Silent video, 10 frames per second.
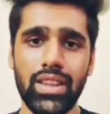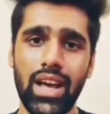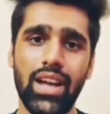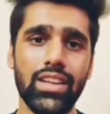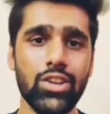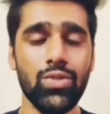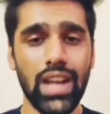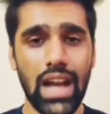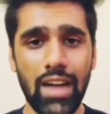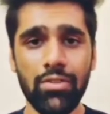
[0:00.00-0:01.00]
then you
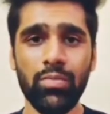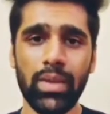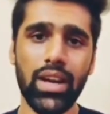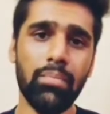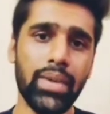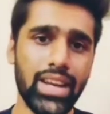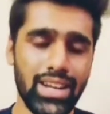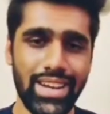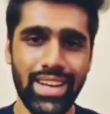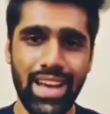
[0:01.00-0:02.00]
will have to pay a
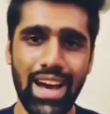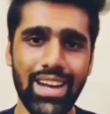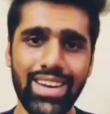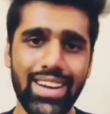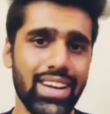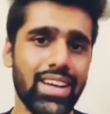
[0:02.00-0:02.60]
penalty and